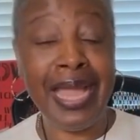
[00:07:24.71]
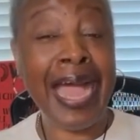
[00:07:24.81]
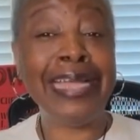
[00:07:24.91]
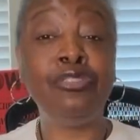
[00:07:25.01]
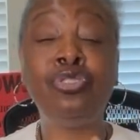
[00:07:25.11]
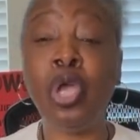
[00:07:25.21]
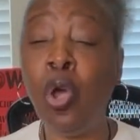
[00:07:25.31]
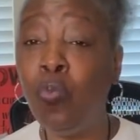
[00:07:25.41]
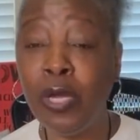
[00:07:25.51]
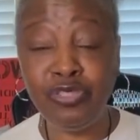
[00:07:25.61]
I
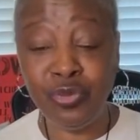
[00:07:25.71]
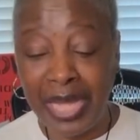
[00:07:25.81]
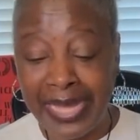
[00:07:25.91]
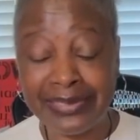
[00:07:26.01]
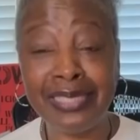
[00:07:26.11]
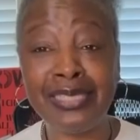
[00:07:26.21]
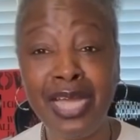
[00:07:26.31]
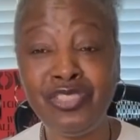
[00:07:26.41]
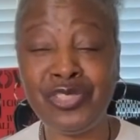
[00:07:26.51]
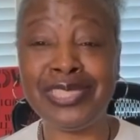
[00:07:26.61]
don't want you guys to
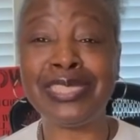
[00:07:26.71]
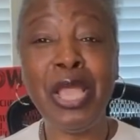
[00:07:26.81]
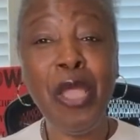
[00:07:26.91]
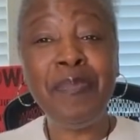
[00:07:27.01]
touch this